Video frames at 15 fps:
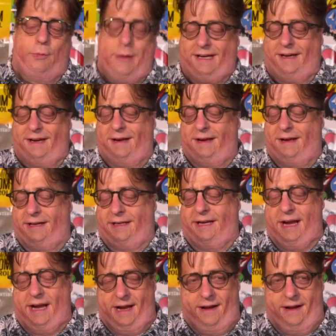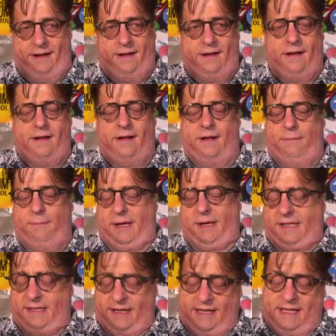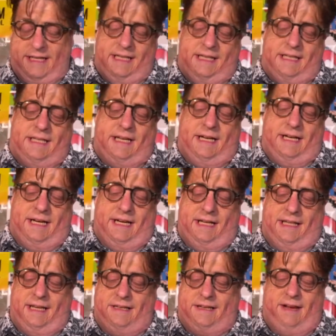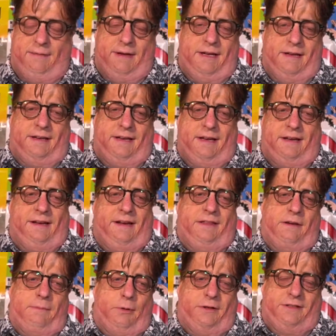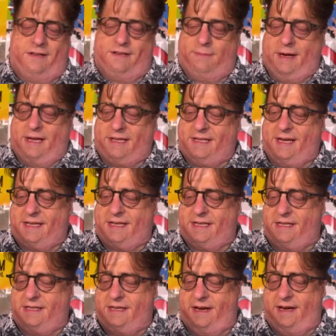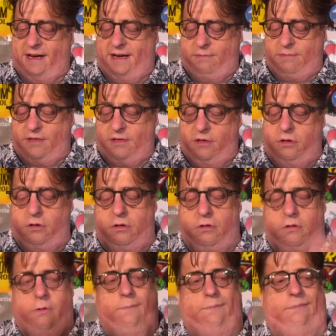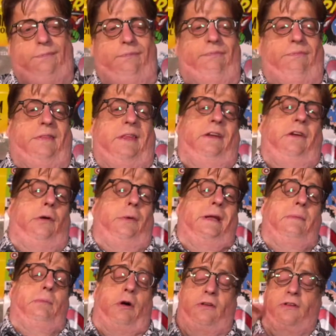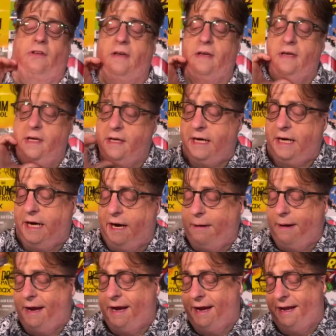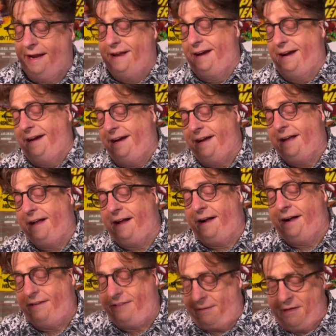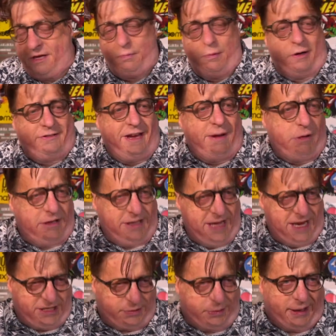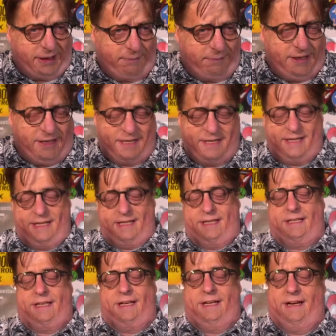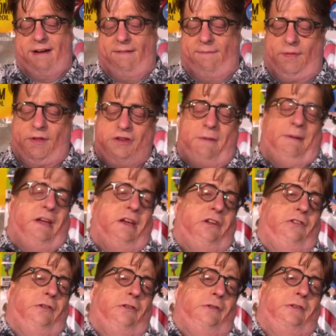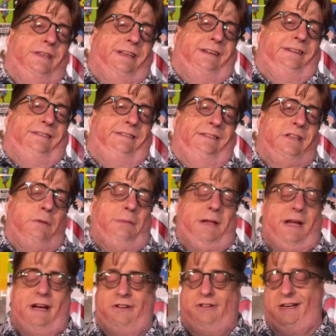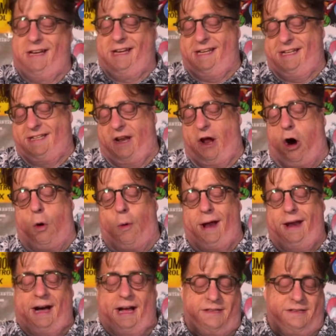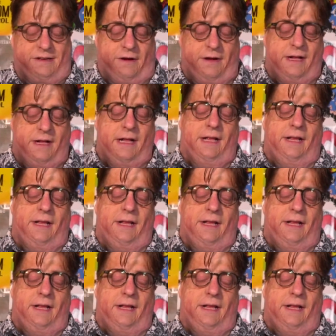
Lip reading: week again because the Diamond didn't get their books out to my LCS in time, so no indie books. And some of these books came out last week because shipping issues and supply chains and whatnot. So